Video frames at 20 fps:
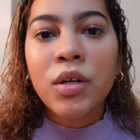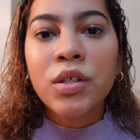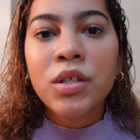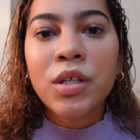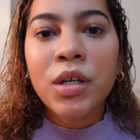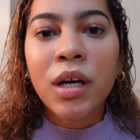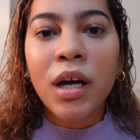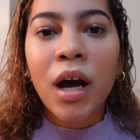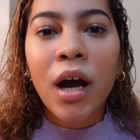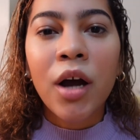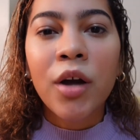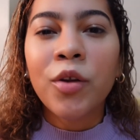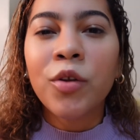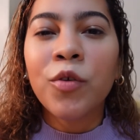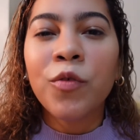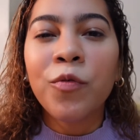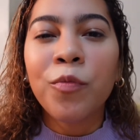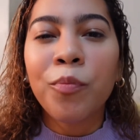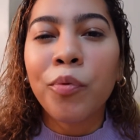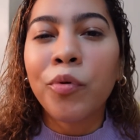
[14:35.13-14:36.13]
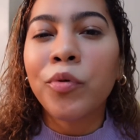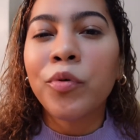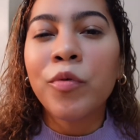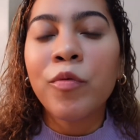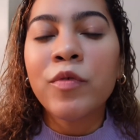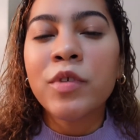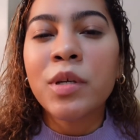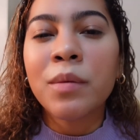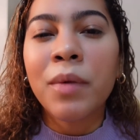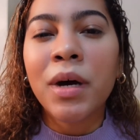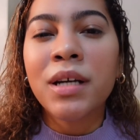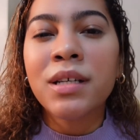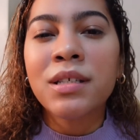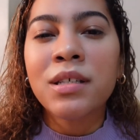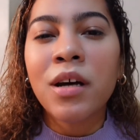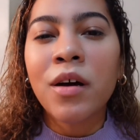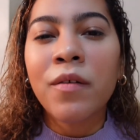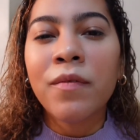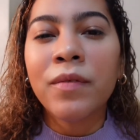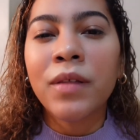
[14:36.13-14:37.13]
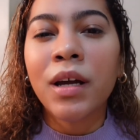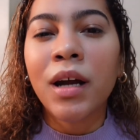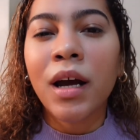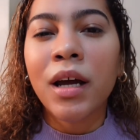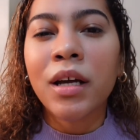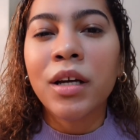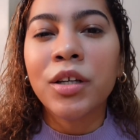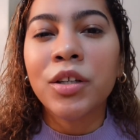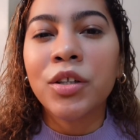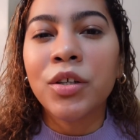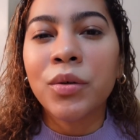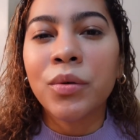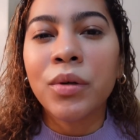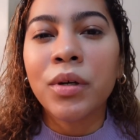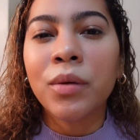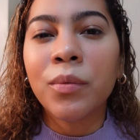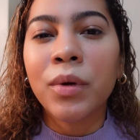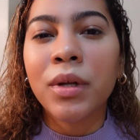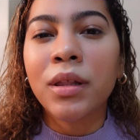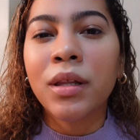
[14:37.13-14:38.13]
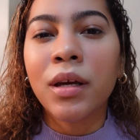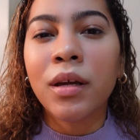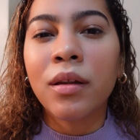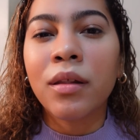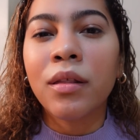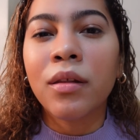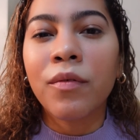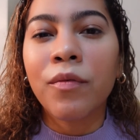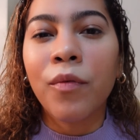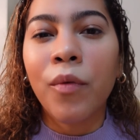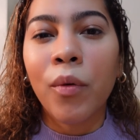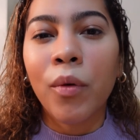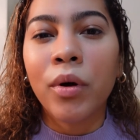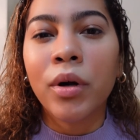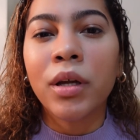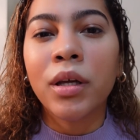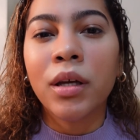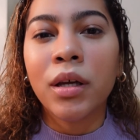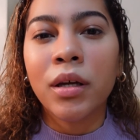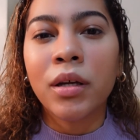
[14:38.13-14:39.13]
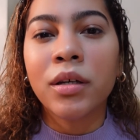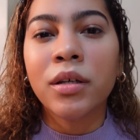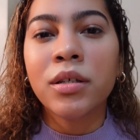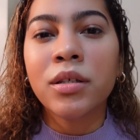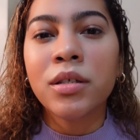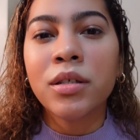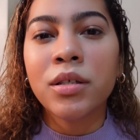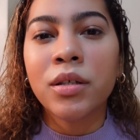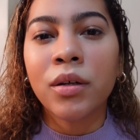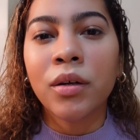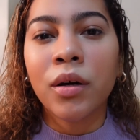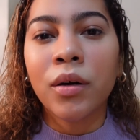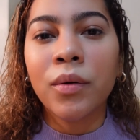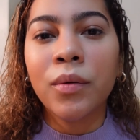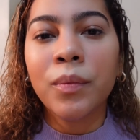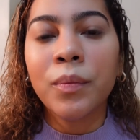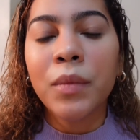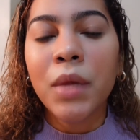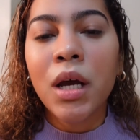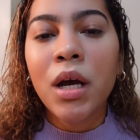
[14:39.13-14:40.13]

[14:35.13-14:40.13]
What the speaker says: to kind of prove to myself that I could do it within the 4 years, you know?